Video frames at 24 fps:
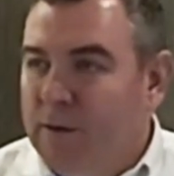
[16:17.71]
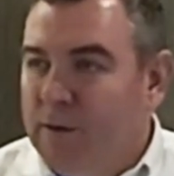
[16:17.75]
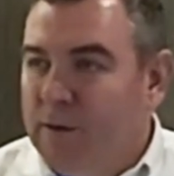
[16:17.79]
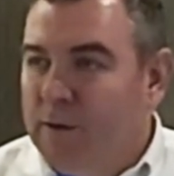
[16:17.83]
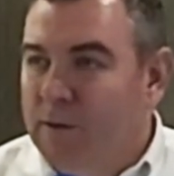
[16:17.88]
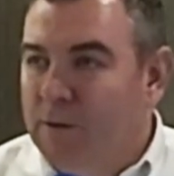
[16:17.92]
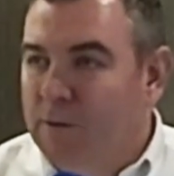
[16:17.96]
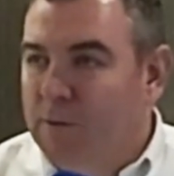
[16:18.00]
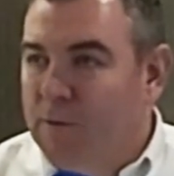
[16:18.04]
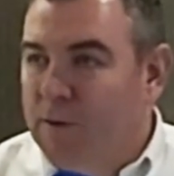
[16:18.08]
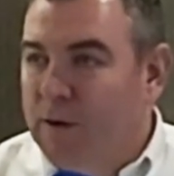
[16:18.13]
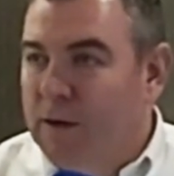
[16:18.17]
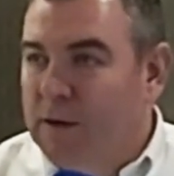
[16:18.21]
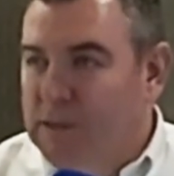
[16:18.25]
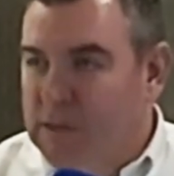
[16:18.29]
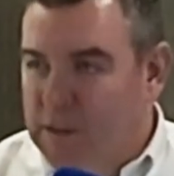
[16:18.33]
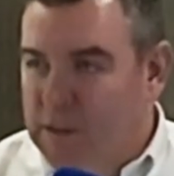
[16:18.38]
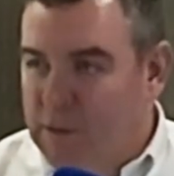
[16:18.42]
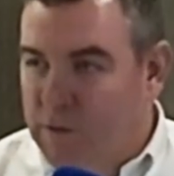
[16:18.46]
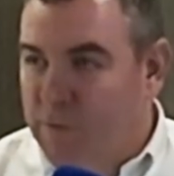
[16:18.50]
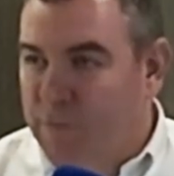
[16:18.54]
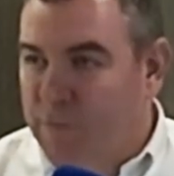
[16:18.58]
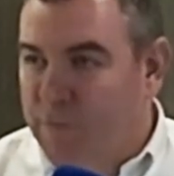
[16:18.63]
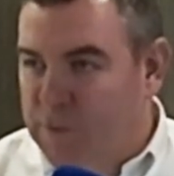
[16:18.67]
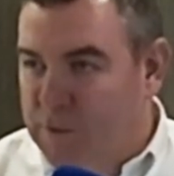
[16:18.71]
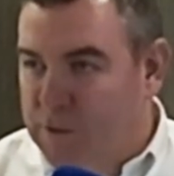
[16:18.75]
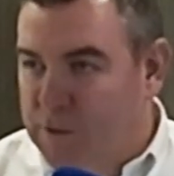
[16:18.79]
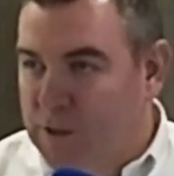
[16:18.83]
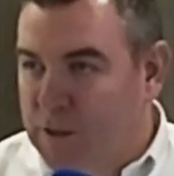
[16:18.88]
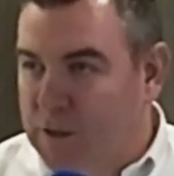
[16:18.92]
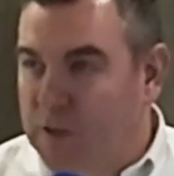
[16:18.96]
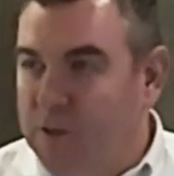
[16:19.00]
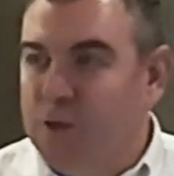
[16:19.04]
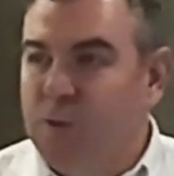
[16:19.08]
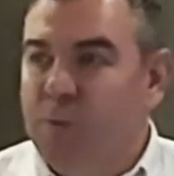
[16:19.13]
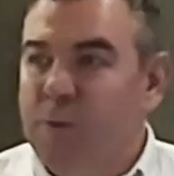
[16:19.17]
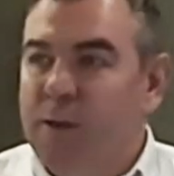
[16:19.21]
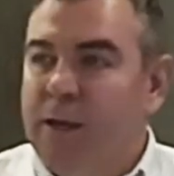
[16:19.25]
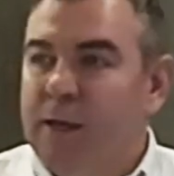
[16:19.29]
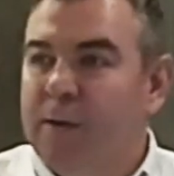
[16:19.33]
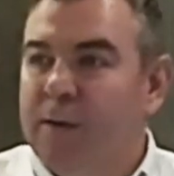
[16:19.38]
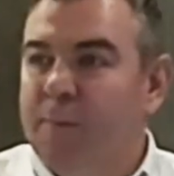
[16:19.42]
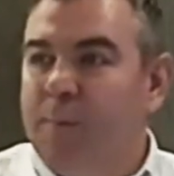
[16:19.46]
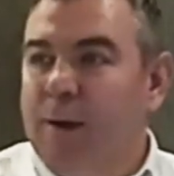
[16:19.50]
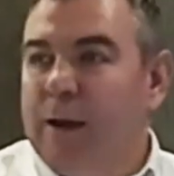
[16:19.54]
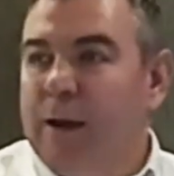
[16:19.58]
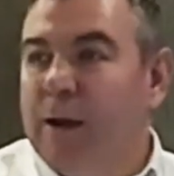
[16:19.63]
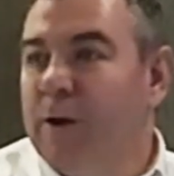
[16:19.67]
We're actually looking for the solid so we can
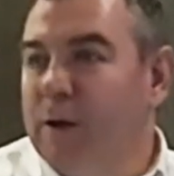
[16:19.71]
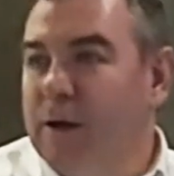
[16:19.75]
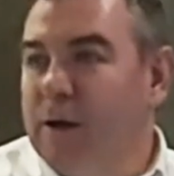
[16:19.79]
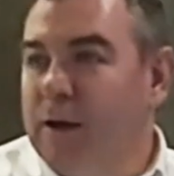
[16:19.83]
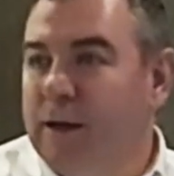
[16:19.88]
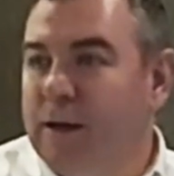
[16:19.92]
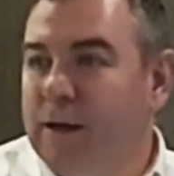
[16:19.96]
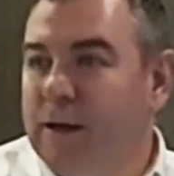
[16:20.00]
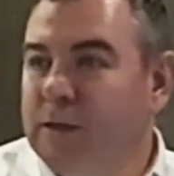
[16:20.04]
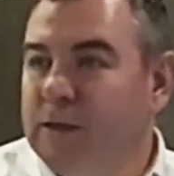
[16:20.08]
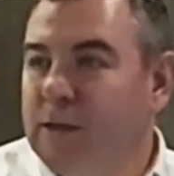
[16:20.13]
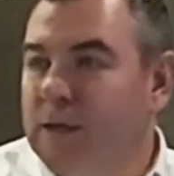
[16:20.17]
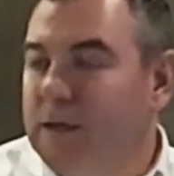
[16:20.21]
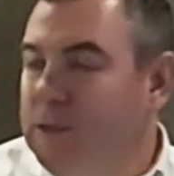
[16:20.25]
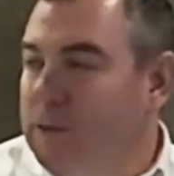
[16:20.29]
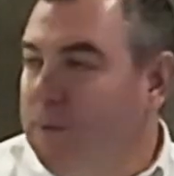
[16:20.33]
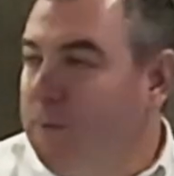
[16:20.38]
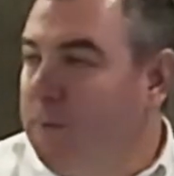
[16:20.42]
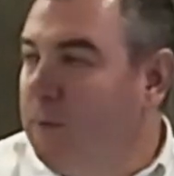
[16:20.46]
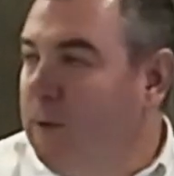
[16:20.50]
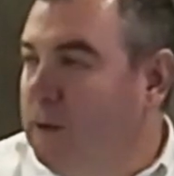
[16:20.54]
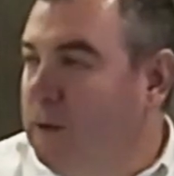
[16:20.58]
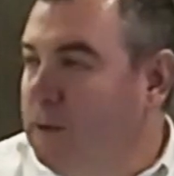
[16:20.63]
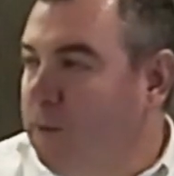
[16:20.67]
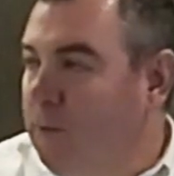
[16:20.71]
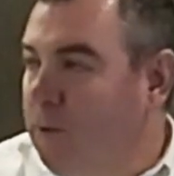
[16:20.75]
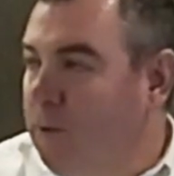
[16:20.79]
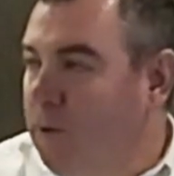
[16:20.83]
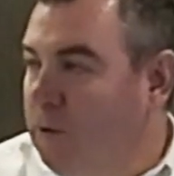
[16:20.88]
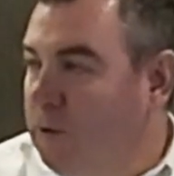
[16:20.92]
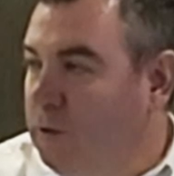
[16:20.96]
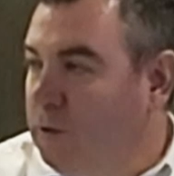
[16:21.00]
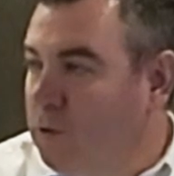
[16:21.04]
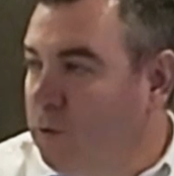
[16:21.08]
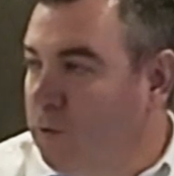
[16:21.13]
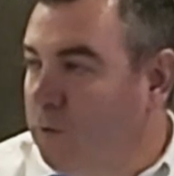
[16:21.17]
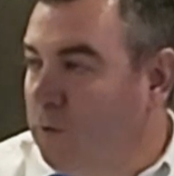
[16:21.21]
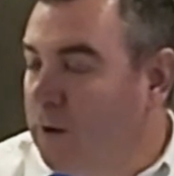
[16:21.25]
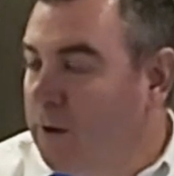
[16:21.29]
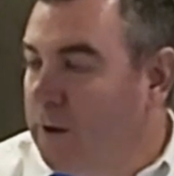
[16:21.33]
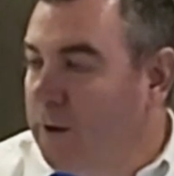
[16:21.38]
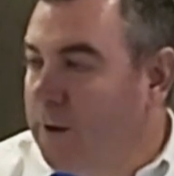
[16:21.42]
get back out again as a product. So